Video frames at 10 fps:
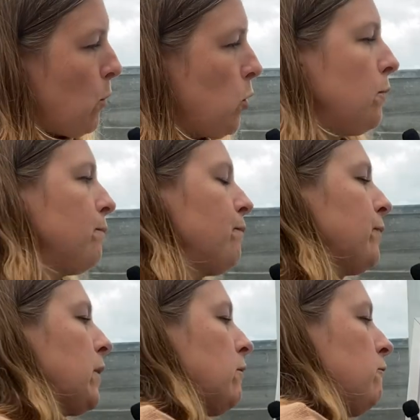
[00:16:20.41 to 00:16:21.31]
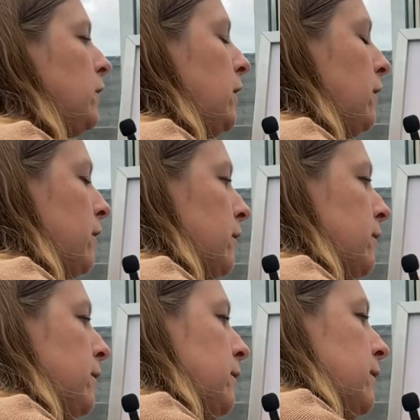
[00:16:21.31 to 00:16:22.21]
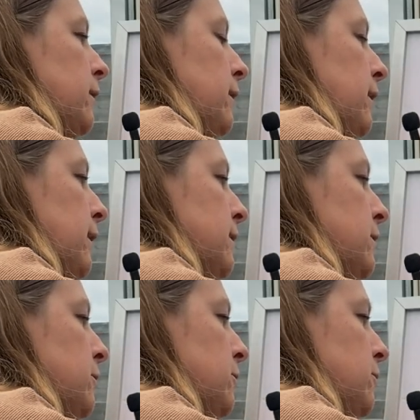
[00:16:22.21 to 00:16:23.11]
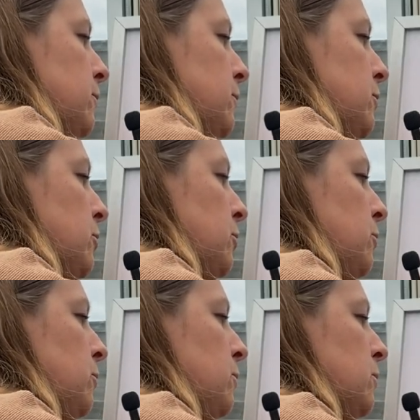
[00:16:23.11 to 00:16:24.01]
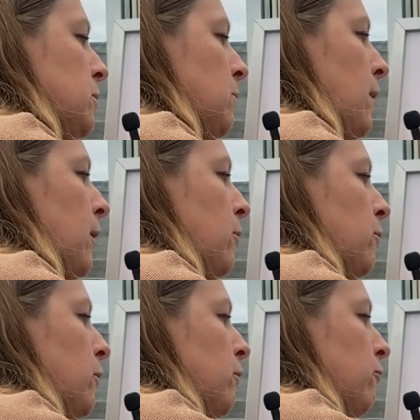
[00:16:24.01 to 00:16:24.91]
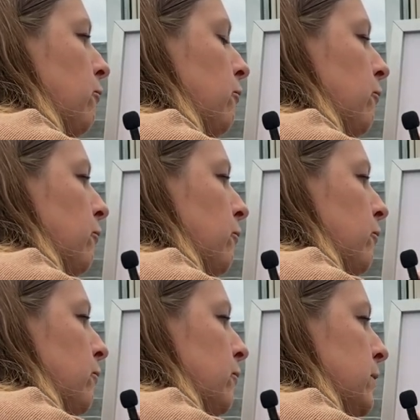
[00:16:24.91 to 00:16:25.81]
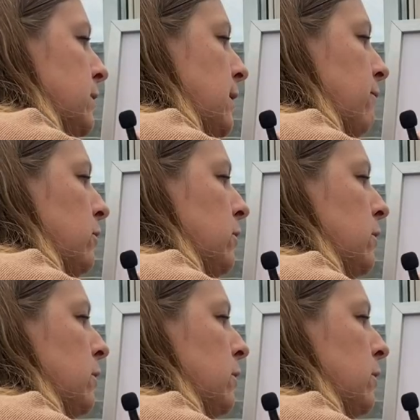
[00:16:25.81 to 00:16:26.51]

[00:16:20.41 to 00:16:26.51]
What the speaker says: more for luck. Let's do 2 to the power of 7